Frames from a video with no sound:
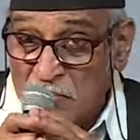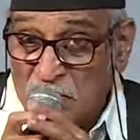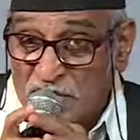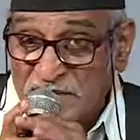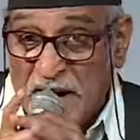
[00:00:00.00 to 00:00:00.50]

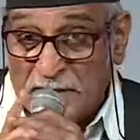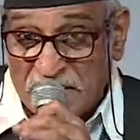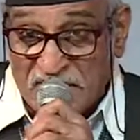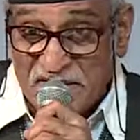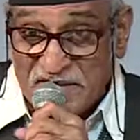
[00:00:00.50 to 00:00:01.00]
what is
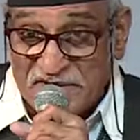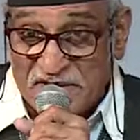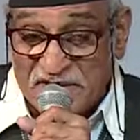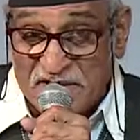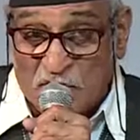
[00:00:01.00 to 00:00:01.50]
happening in the
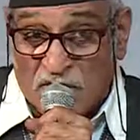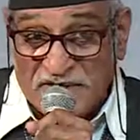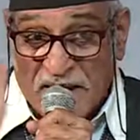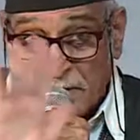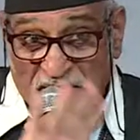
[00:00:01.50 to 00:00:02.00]
research and what
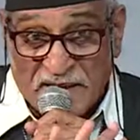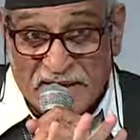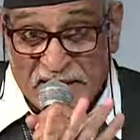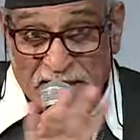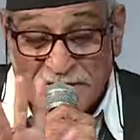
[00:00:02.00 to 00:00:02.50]
is happening
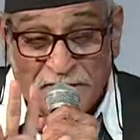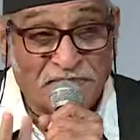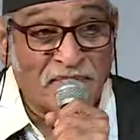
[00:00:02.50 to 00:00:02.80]
in health